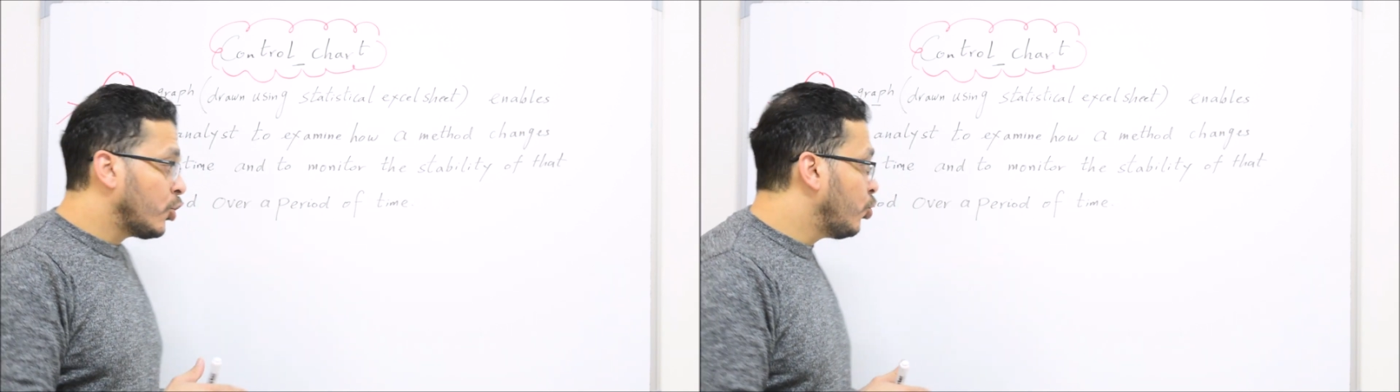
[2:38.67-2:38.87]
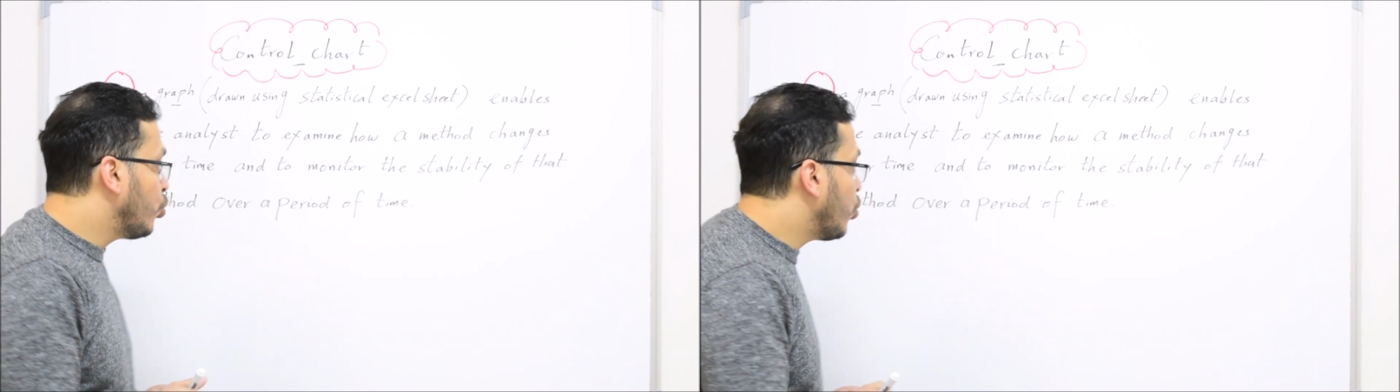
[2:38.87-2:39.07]

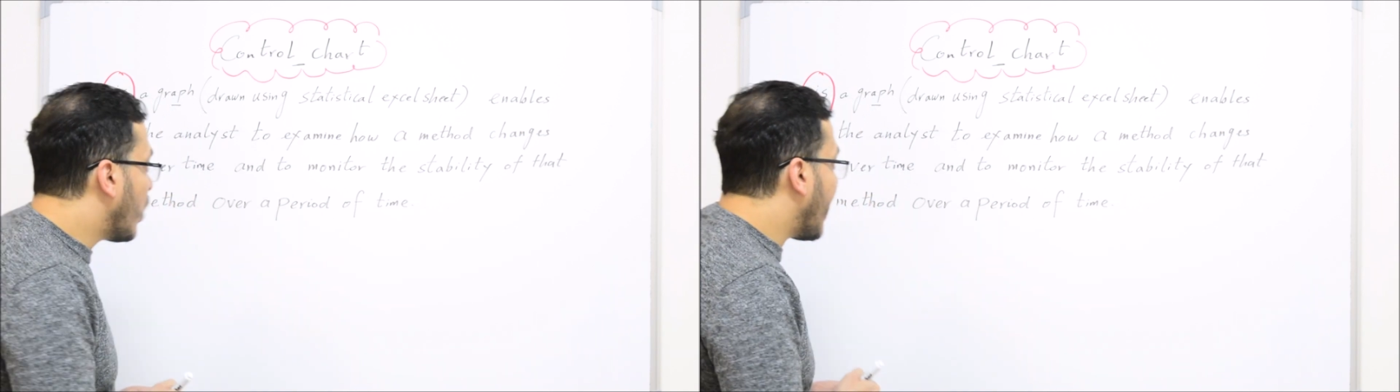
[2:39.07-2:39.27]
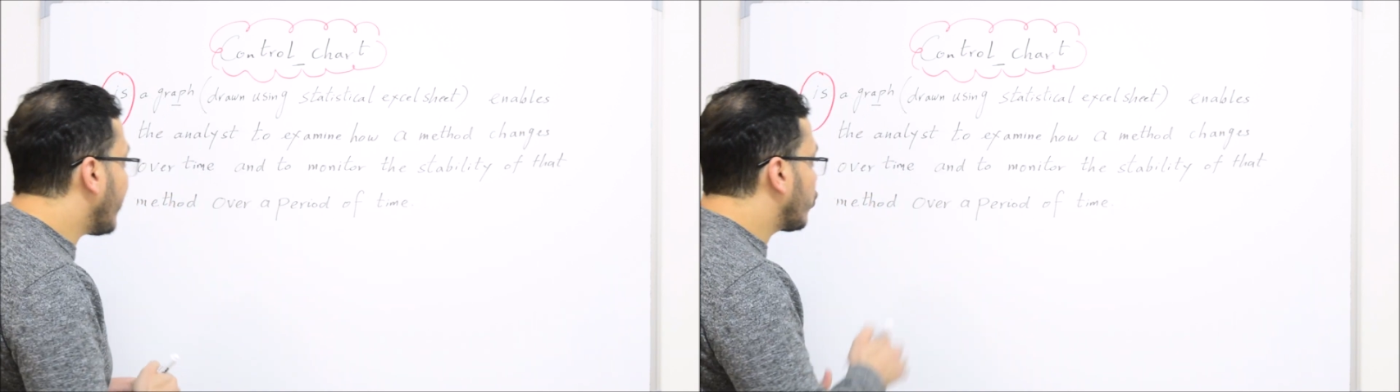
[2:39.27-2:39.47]
you
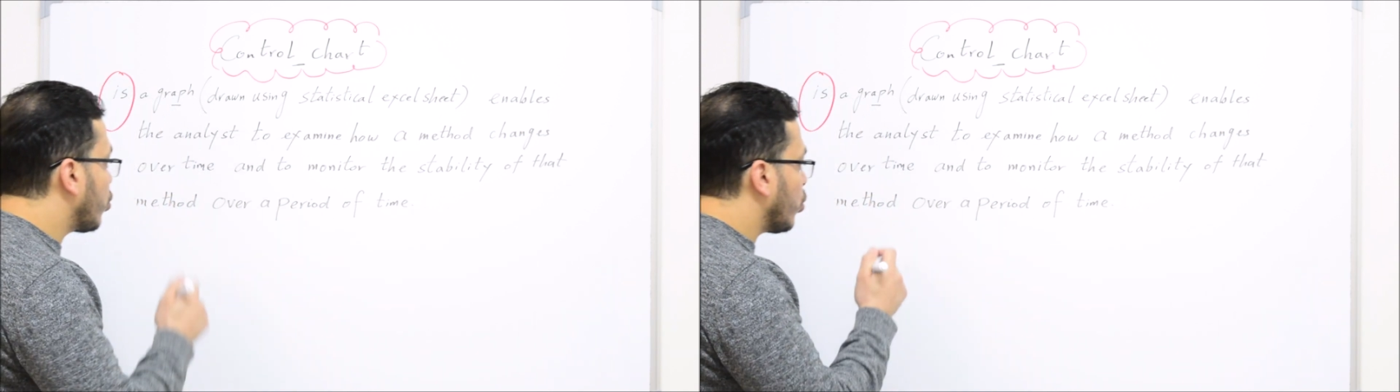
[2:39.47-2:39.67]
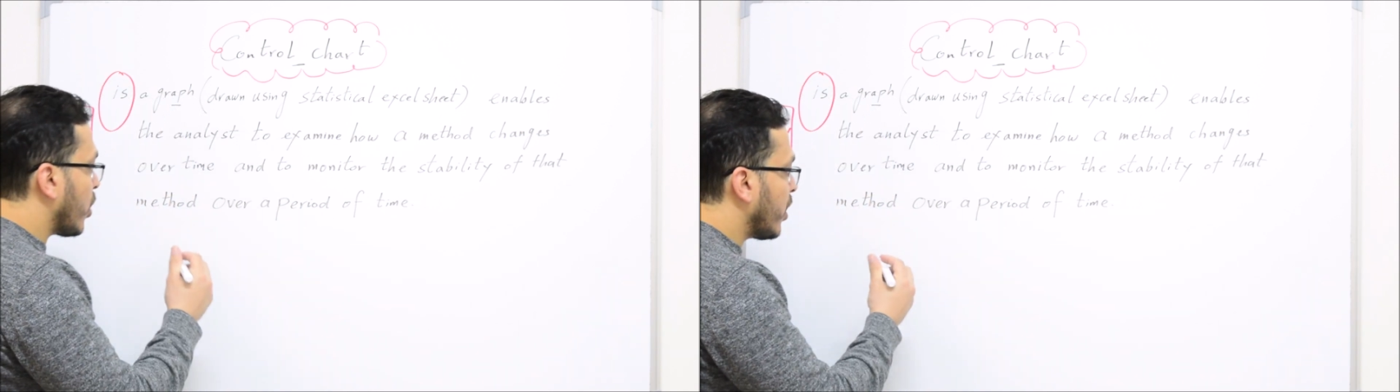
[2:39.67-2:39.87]
have
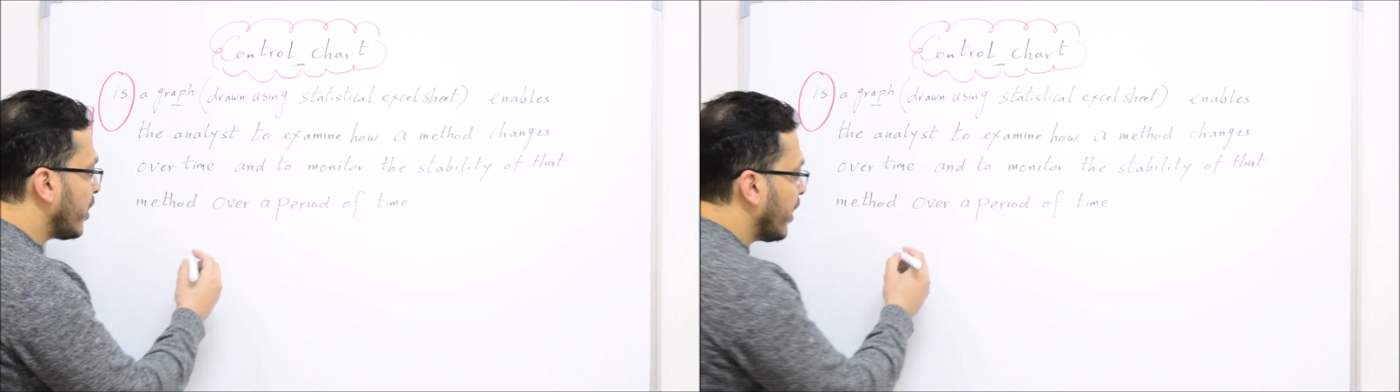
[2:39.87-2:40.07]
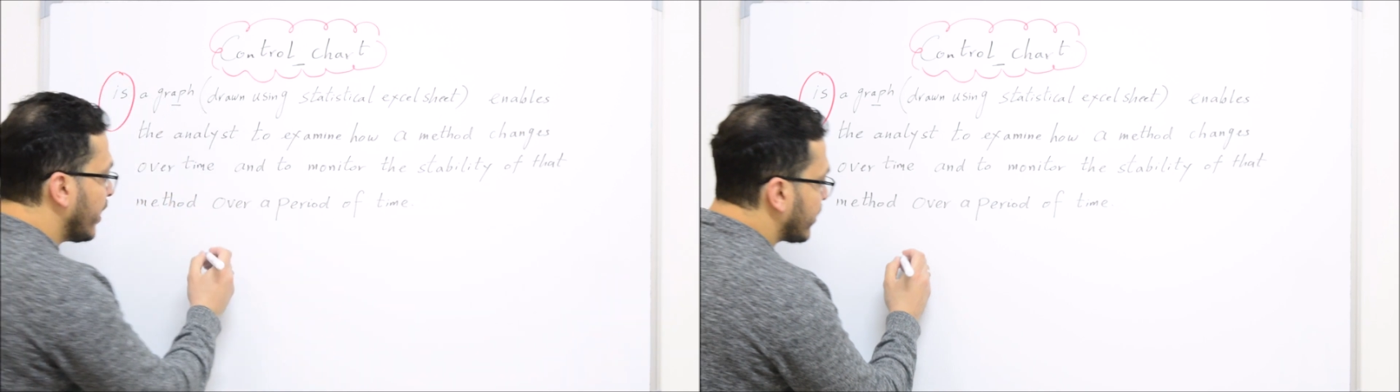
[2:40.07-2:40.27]
to run
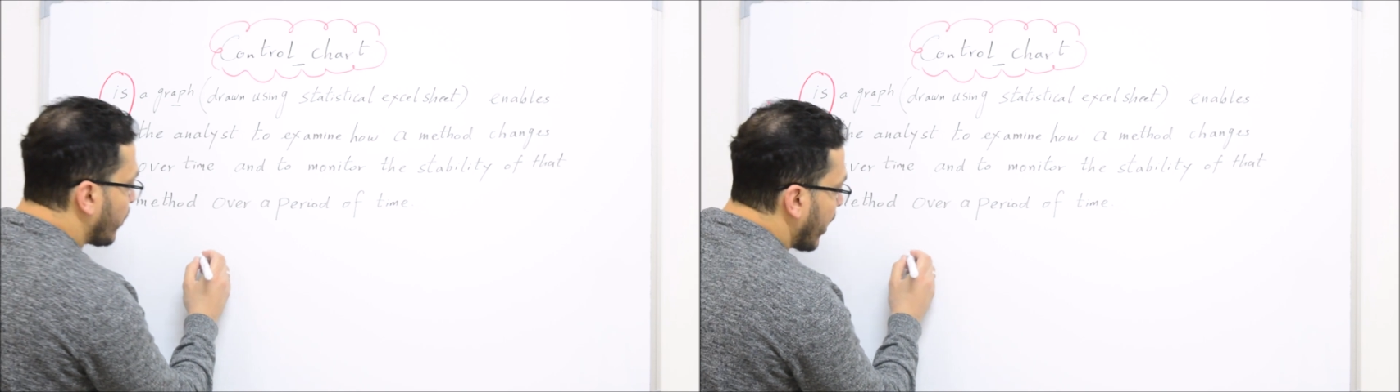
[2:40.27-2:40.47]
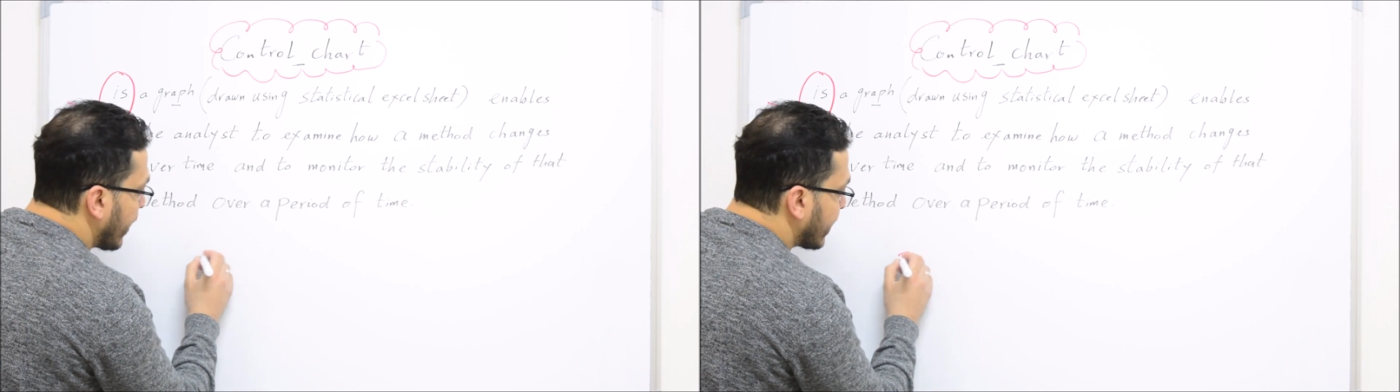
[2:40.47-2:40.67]

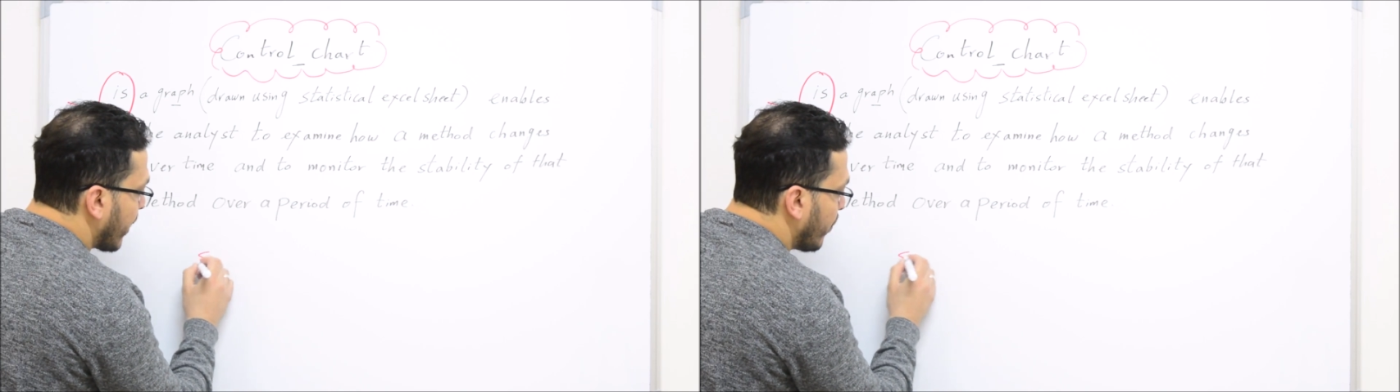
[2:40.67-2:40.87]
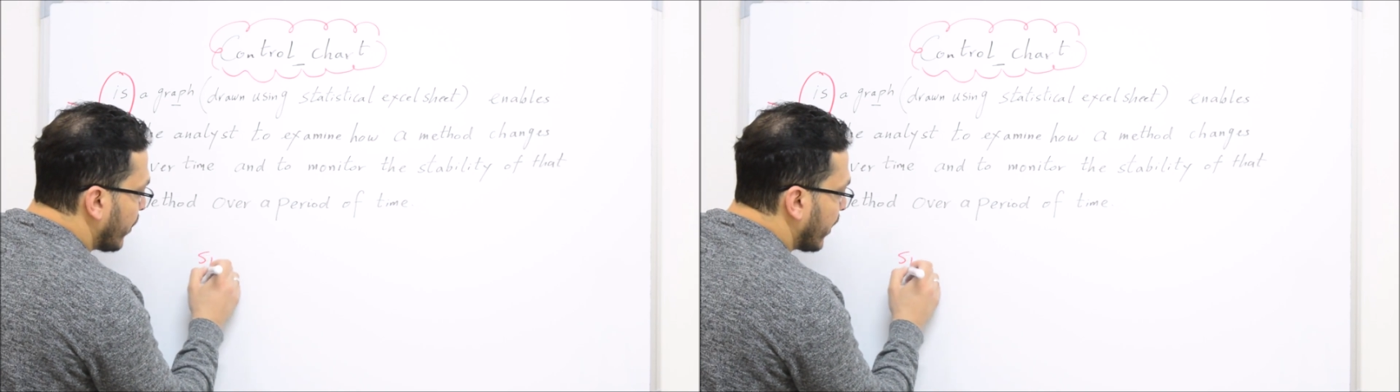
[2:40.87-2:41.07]
spike
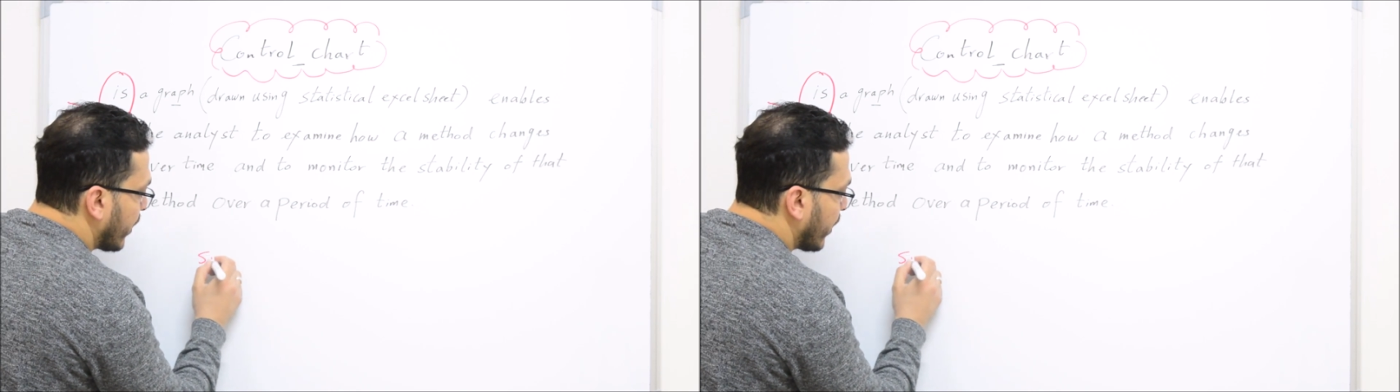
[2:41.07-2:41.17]
sample.